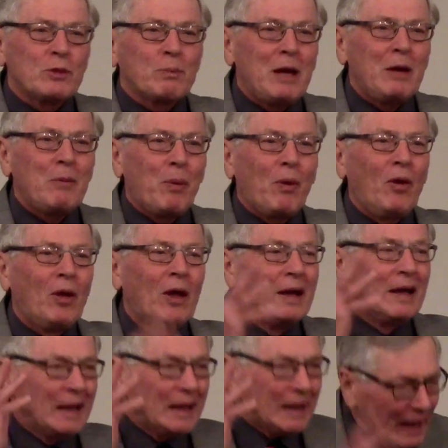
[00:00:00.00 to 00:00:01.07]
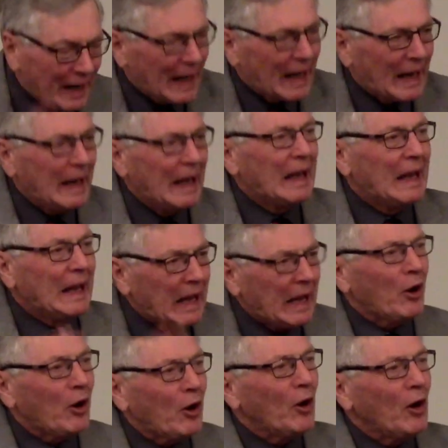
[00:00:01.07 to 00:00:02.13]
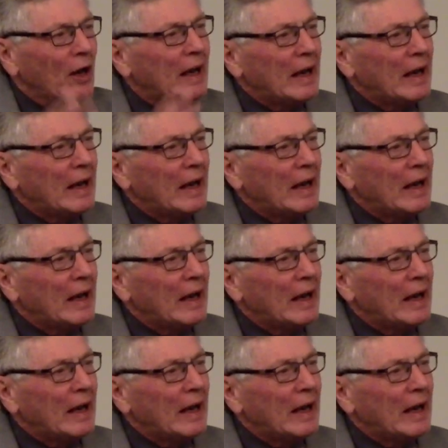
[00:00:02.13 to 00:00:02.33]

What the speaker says: people, yay, here